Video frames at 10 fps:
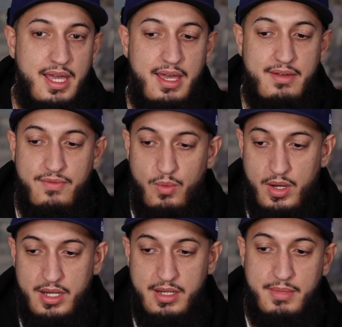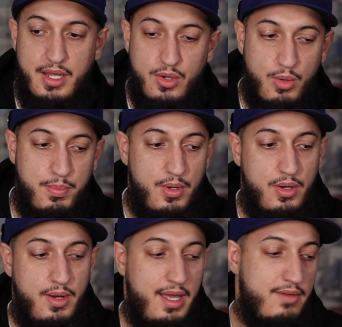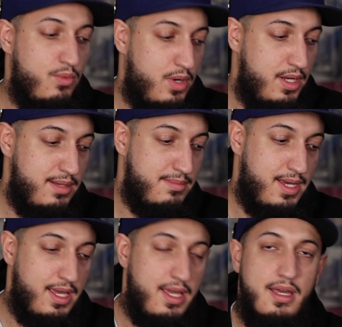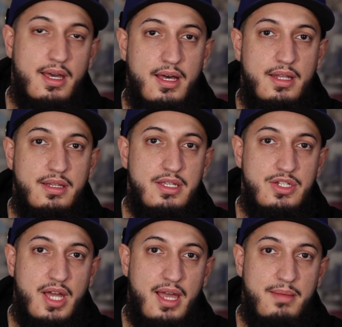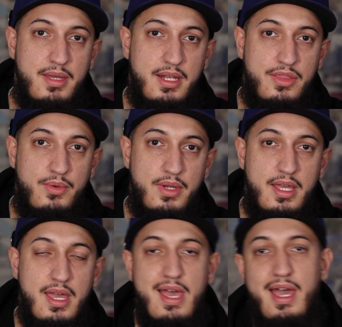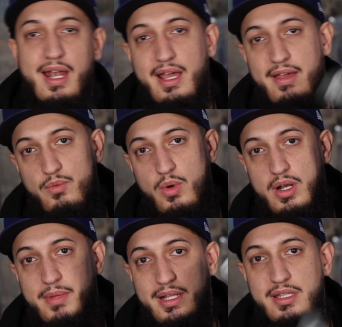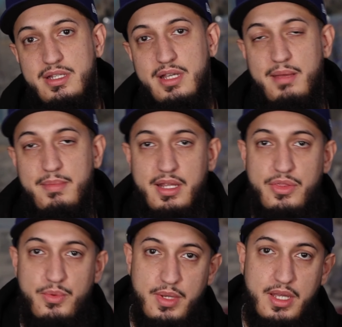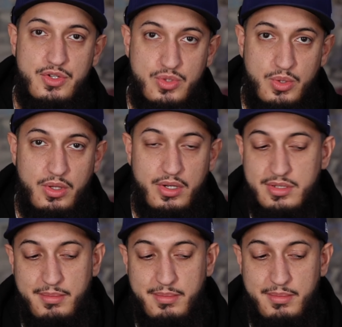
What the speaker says: I have one in my GoPro. I have one in my DJI Mini 3, and I have one in my DJI Mini 3 controller.